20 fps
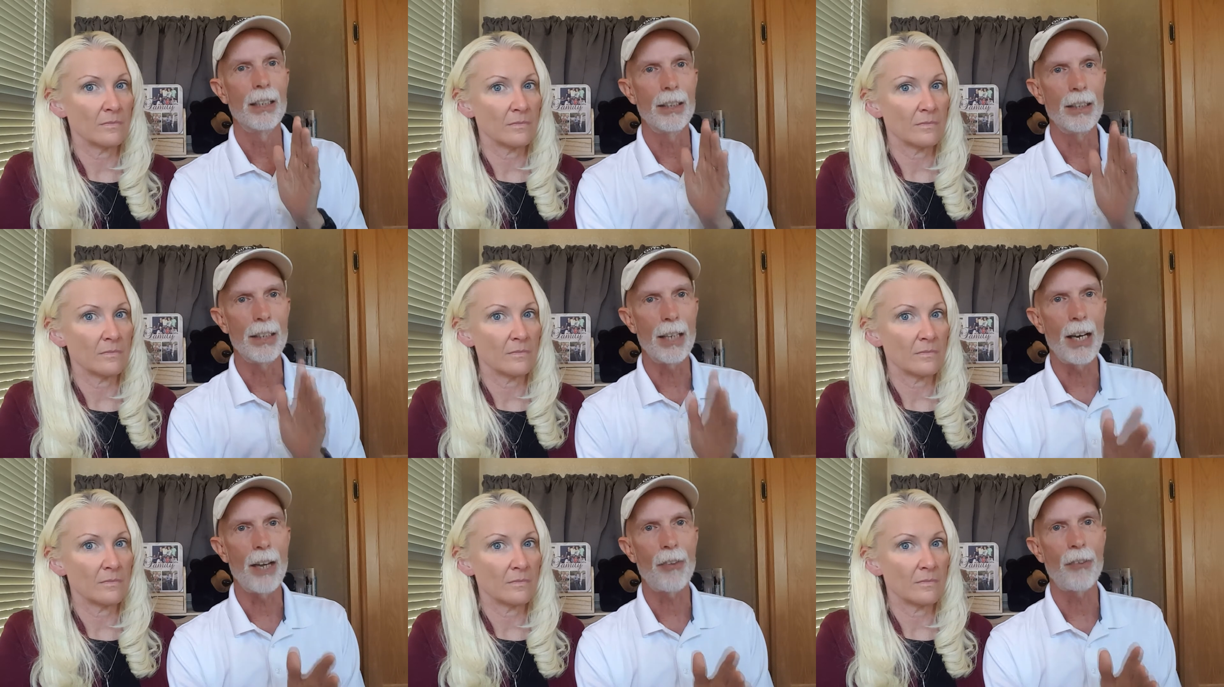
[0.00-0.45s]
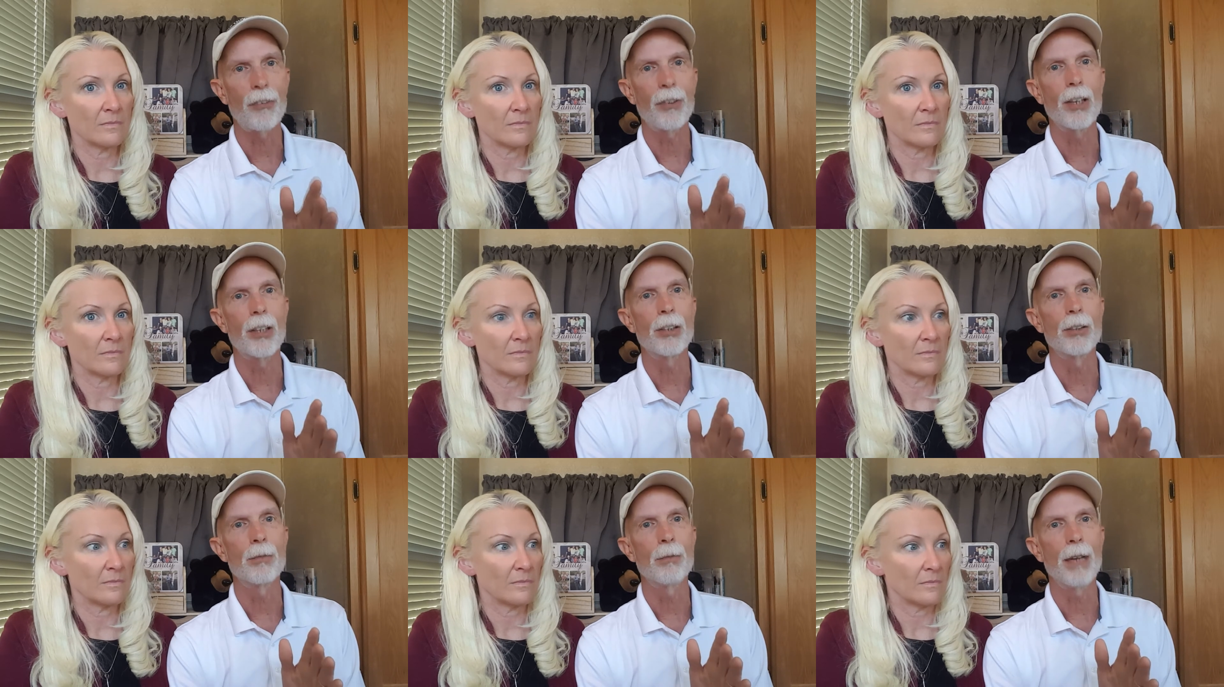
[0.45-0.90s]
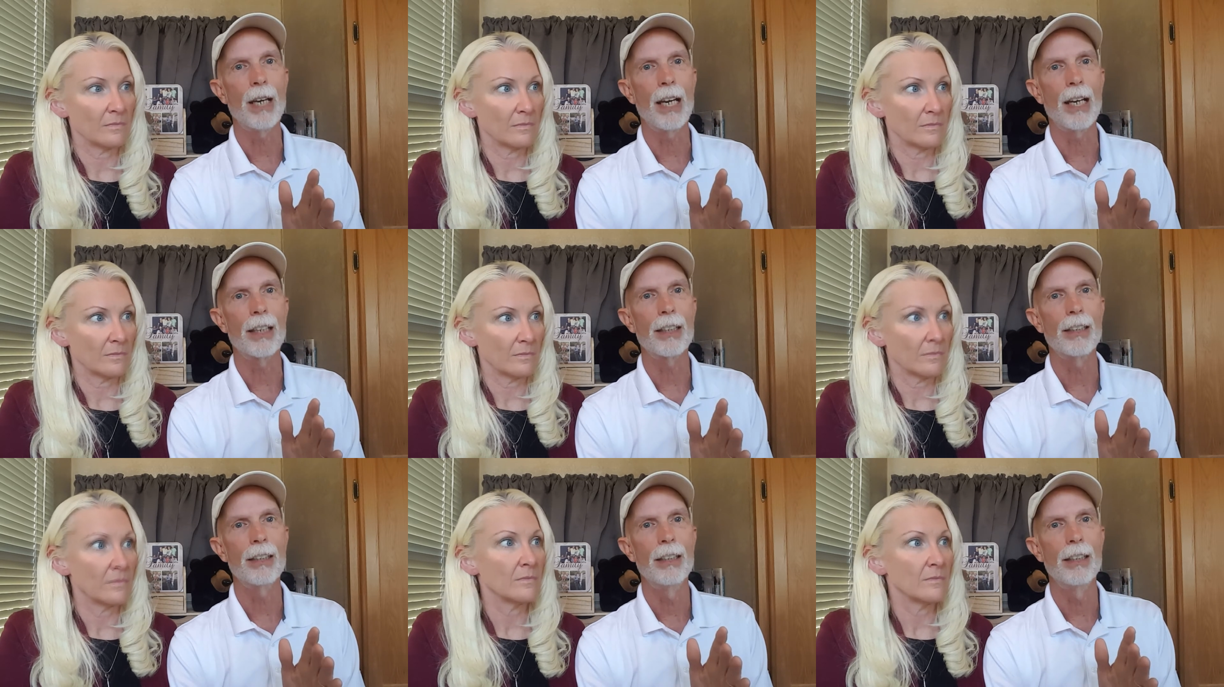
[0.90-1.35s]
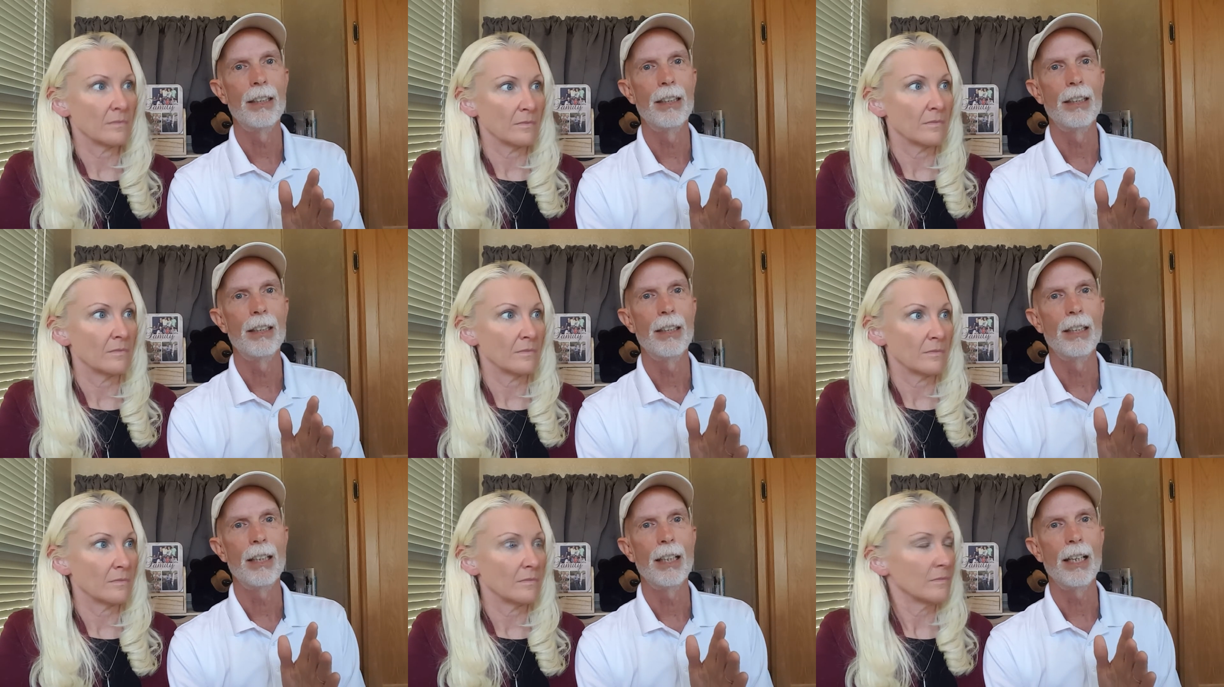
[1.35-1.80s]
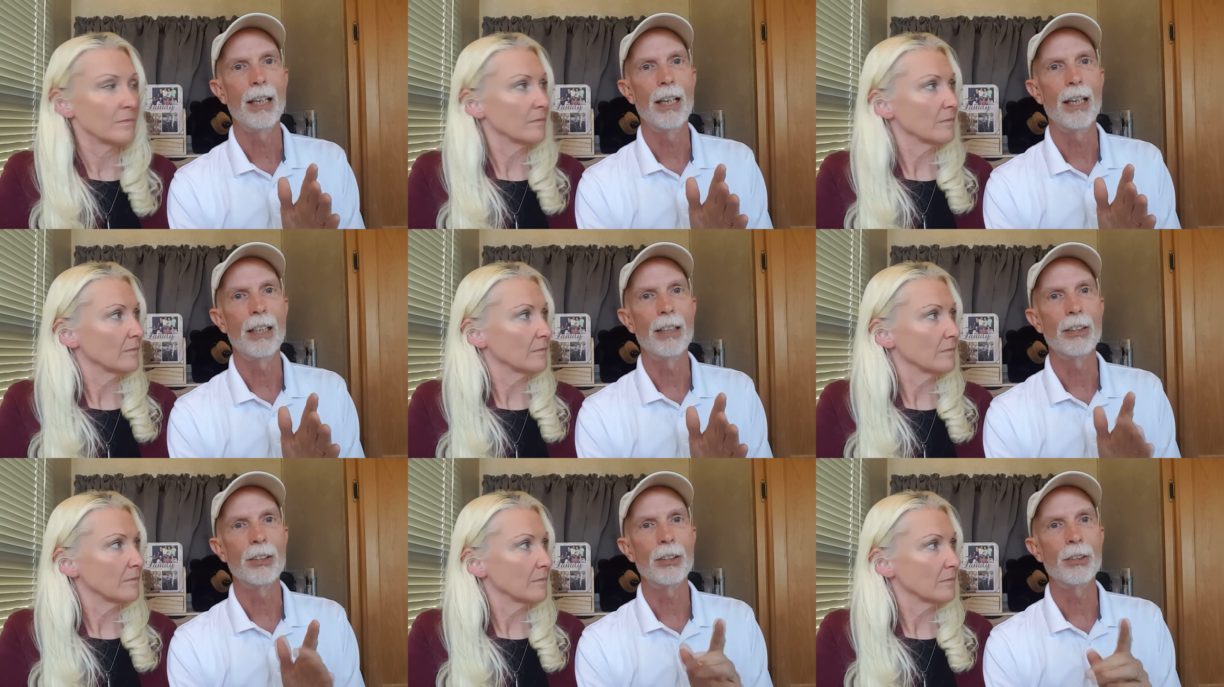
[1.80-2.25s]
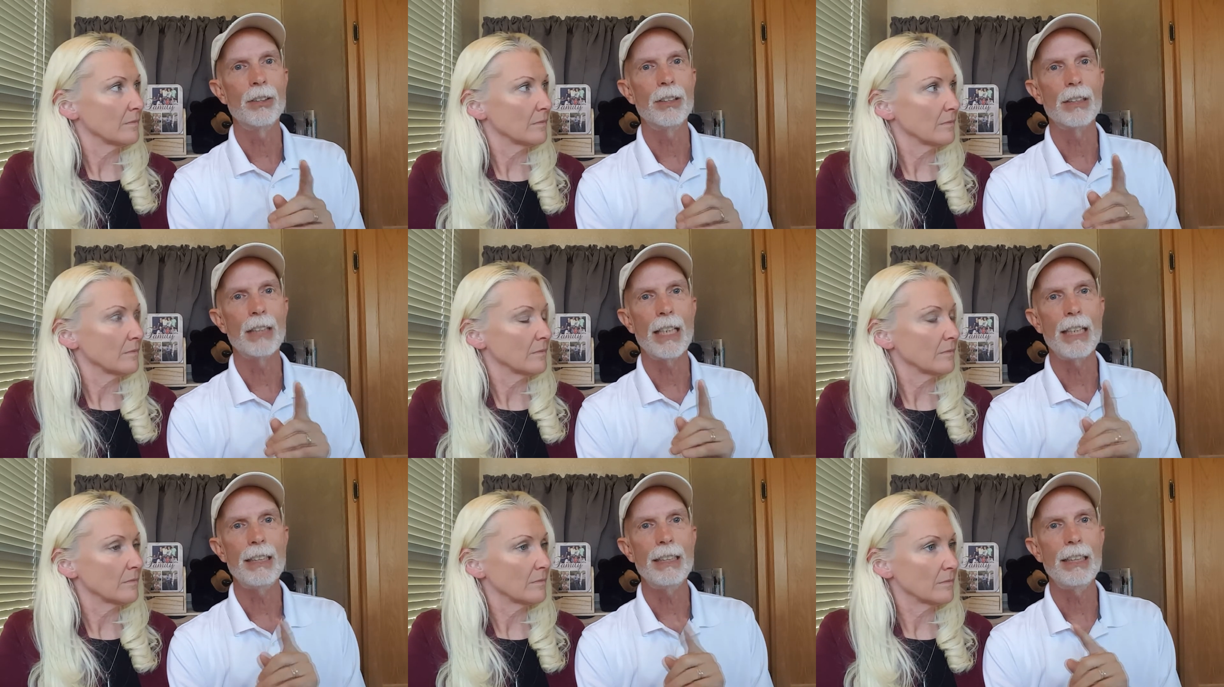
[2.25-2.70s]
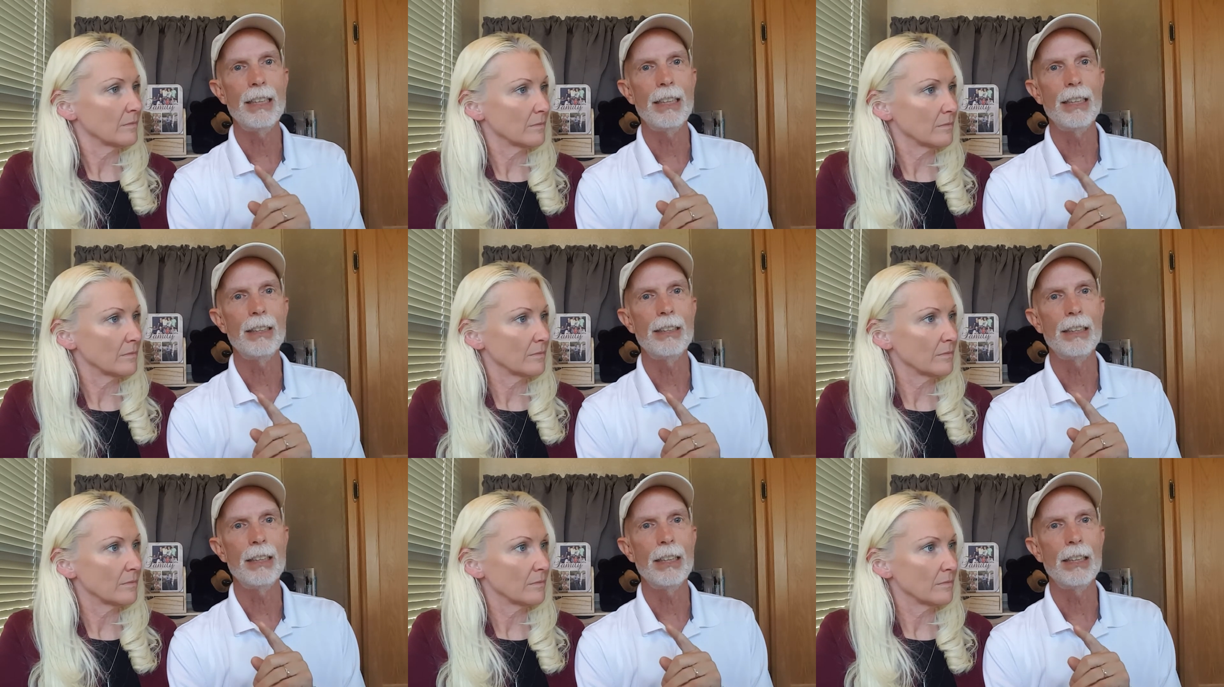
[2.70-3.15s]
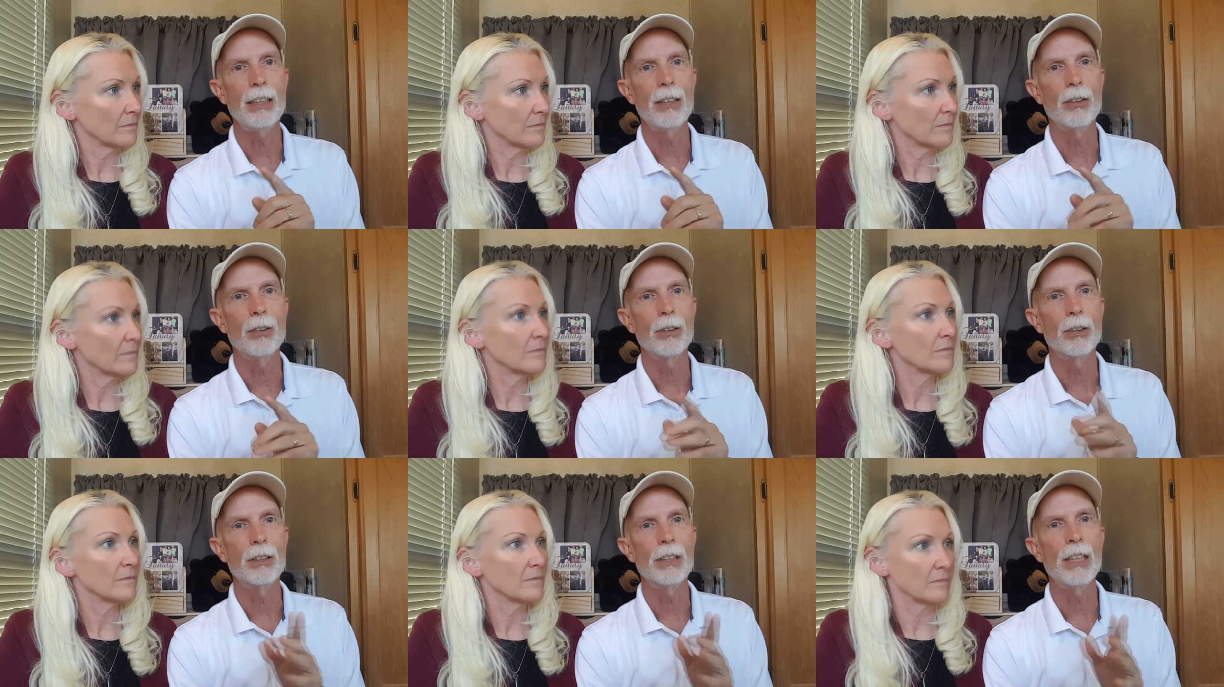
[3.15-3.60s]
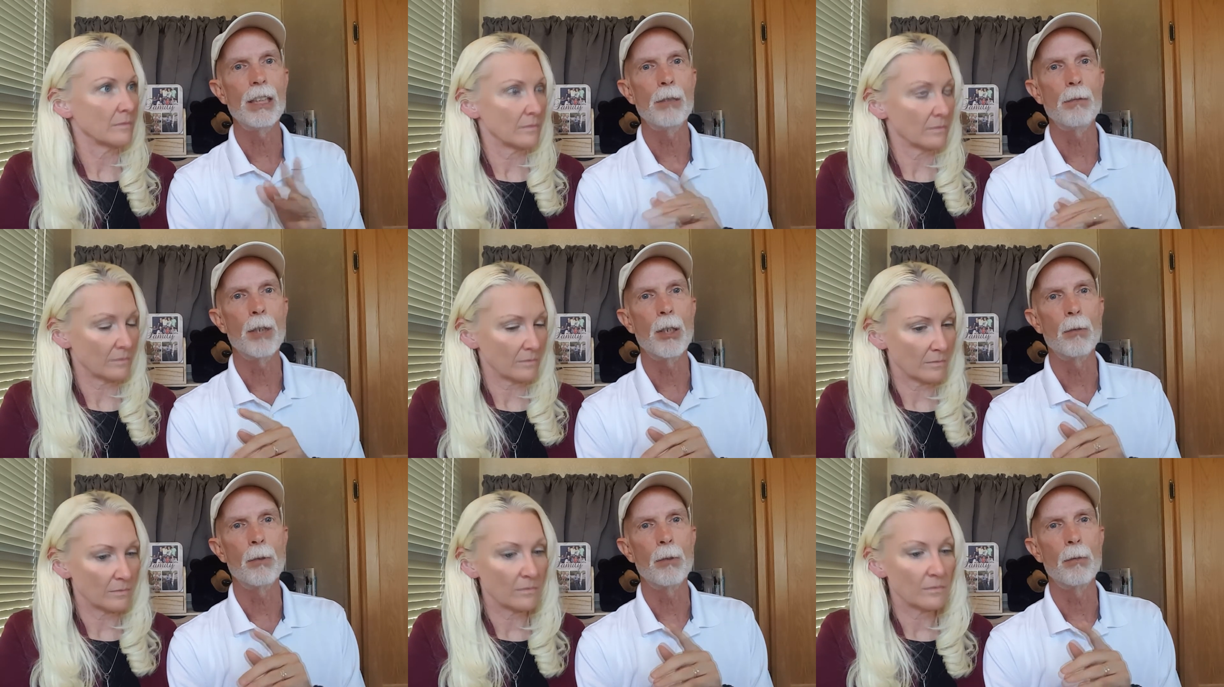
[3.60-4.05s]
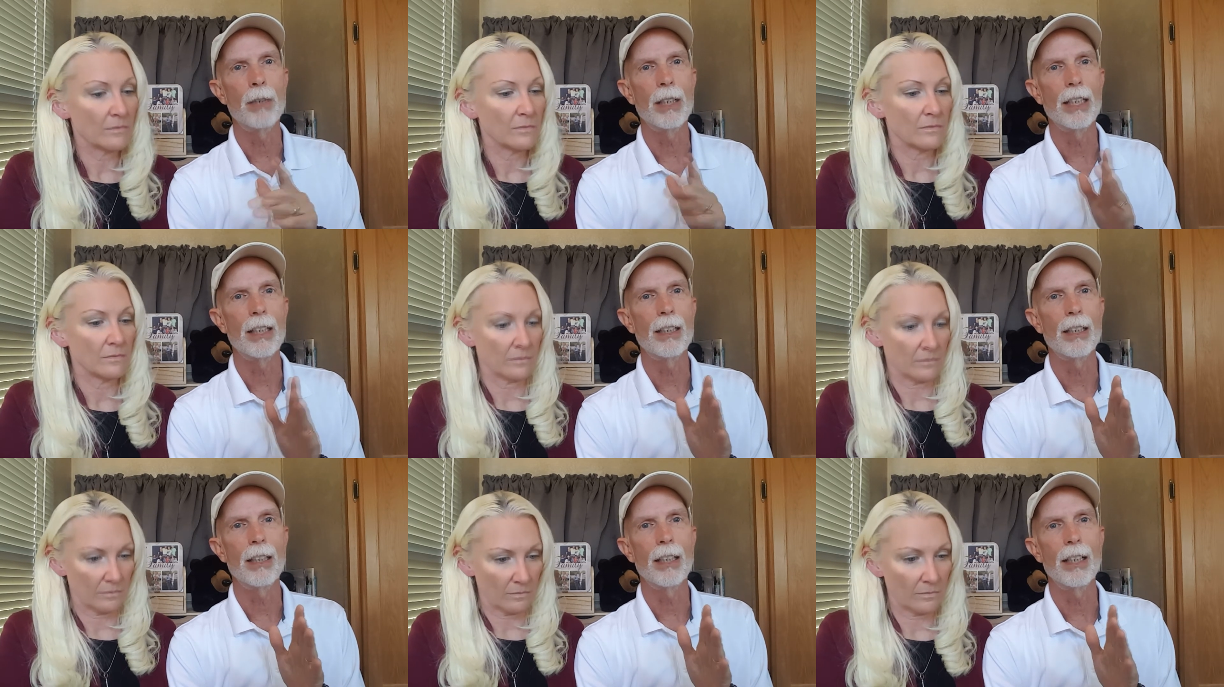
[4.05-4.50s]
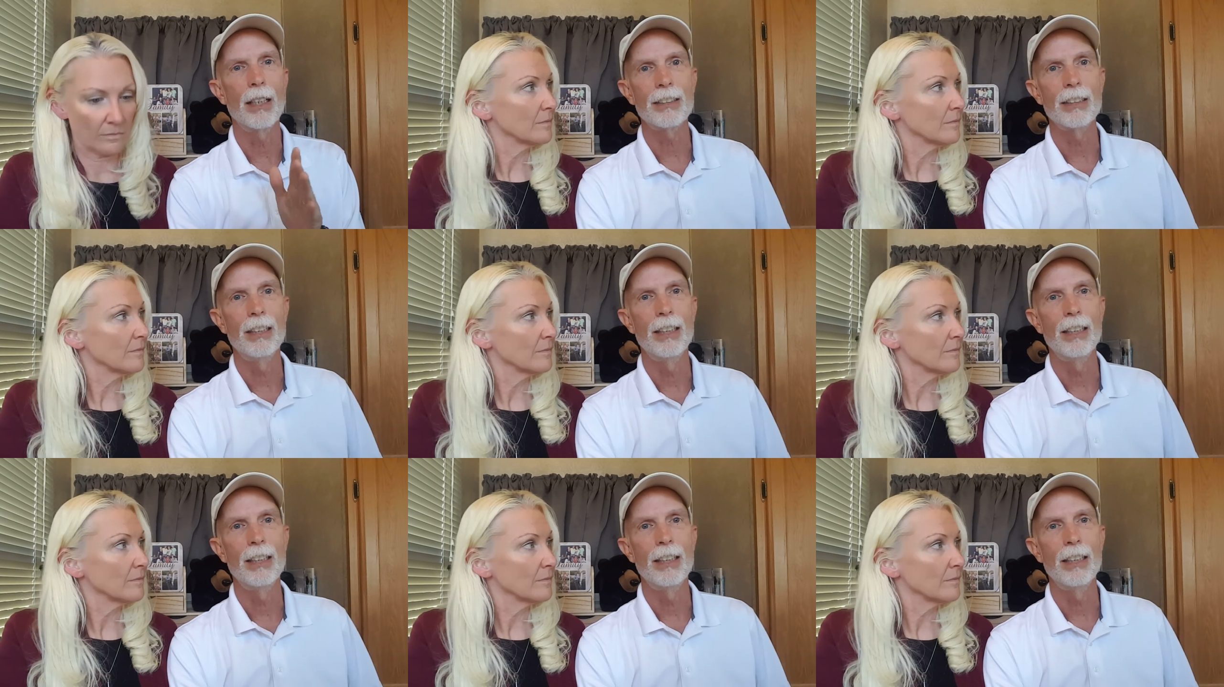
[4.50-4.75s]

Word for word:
Speaker 1: not throttled back. Uh, uses AT&T or T-Mobile, but I, uh,